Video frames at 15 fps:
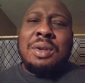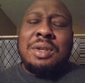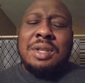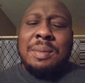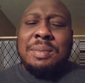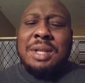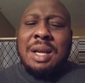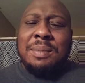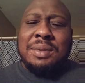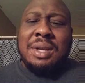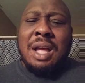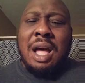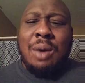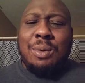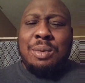Sometimes
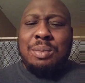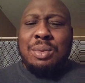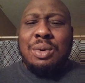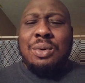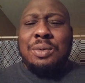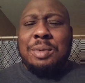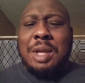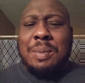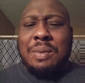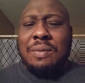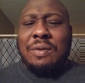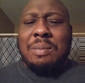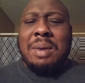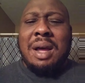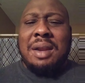God removes people
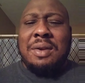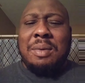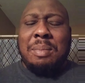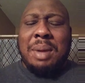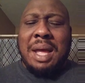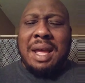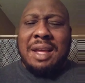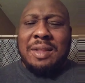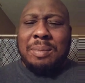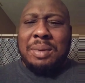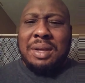from out of your path